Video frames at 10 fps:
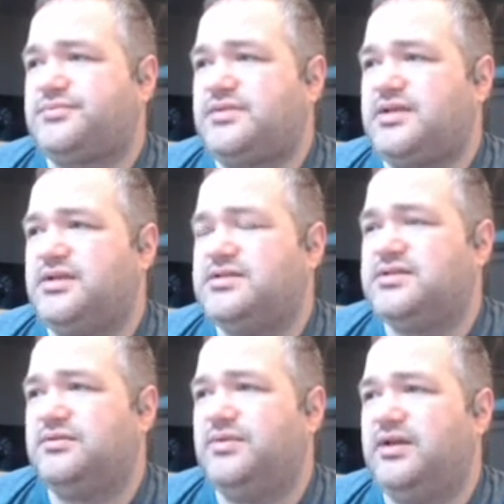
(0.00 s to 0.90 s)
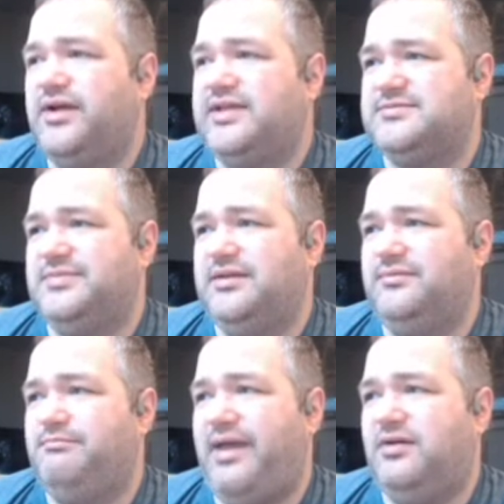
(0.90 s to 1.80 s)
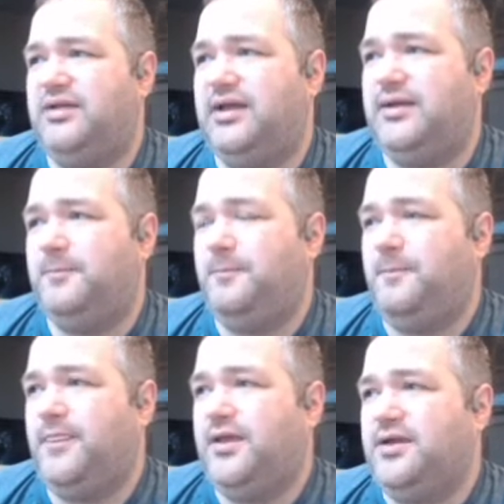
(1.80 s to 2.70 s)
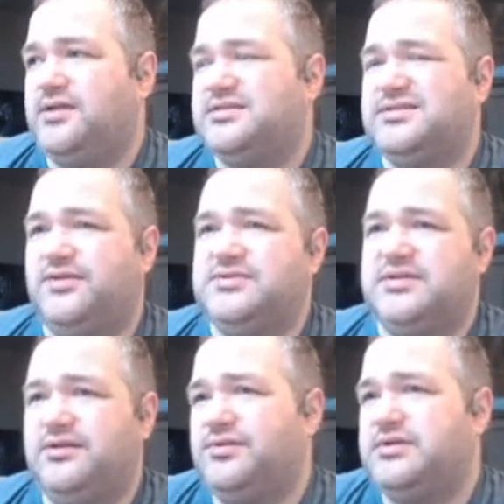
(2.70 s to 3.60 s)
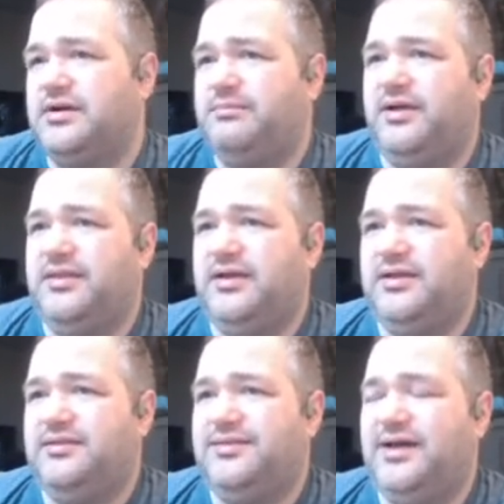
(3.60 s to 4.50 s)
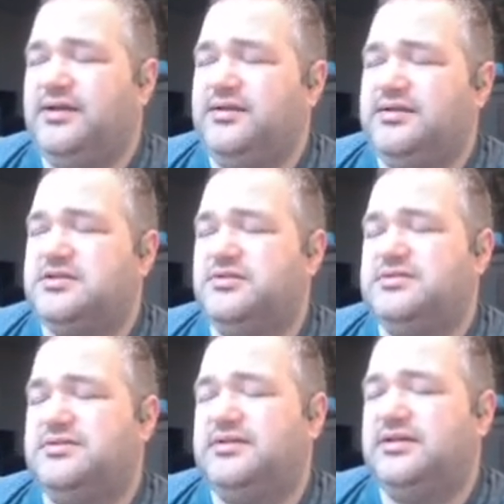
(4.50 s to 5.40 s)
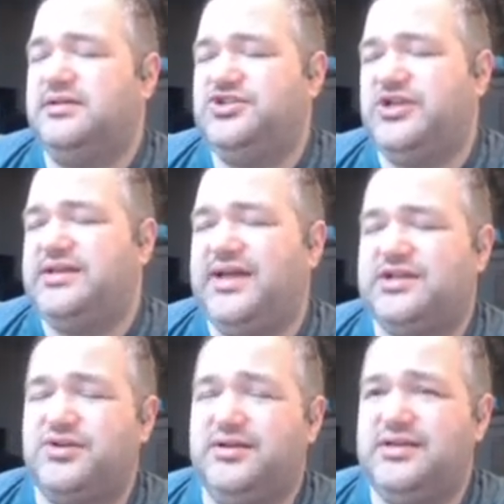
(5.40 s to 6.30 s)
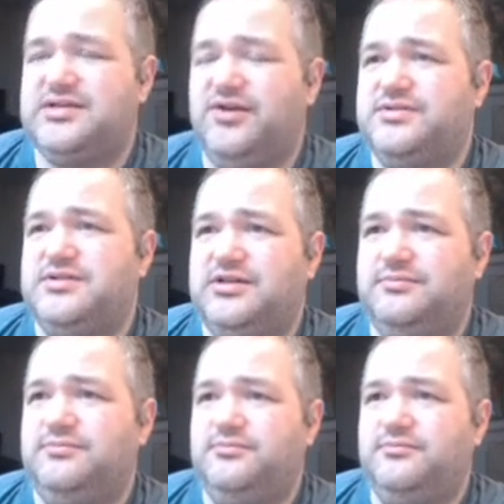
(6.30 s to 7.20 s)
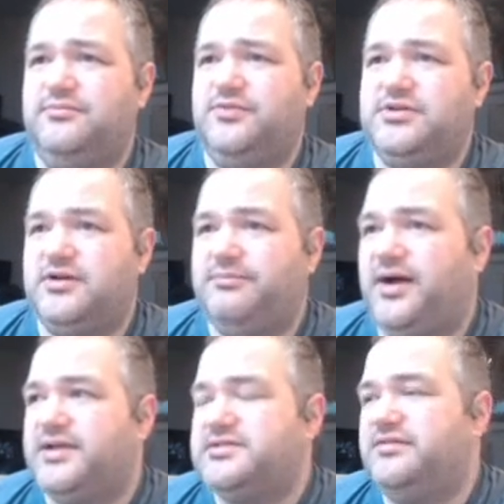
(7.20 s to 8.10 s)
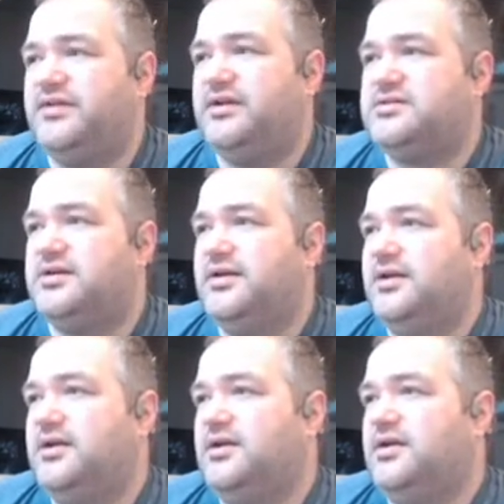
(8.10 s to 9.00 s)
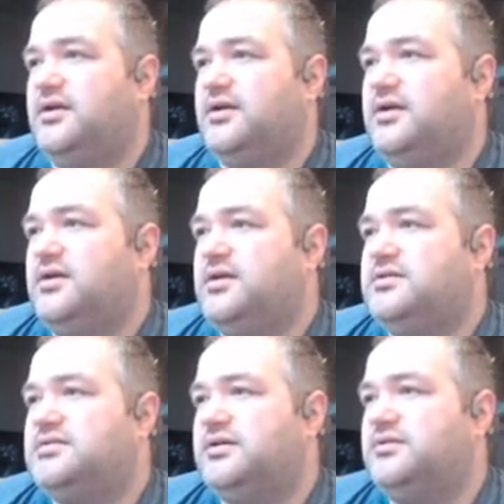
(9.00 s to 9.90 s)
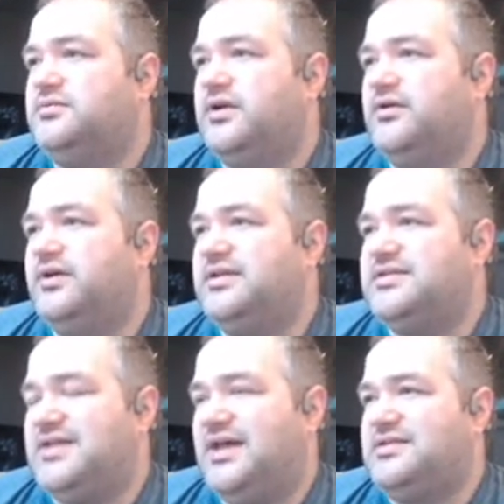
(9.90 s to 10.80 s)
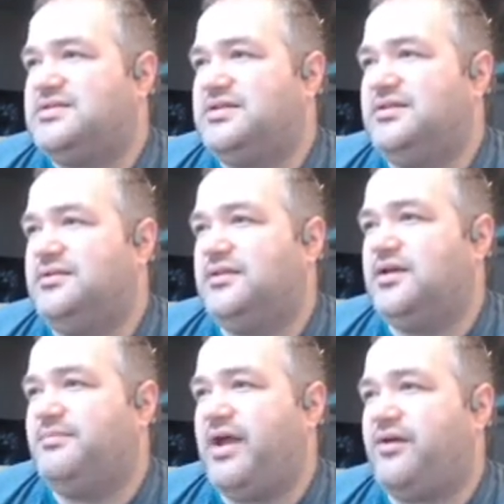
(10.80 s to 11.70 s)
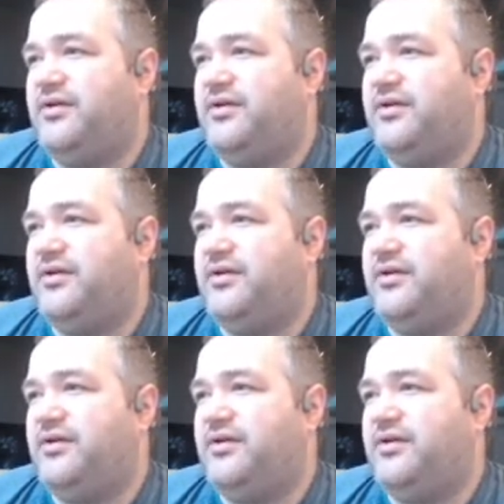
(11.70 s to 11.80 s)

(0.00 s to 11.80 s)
just so that we know it hasn't been bound yet. because it's always going to return the gen texture ID is always going to return a positive integer. So we go ahead and set the background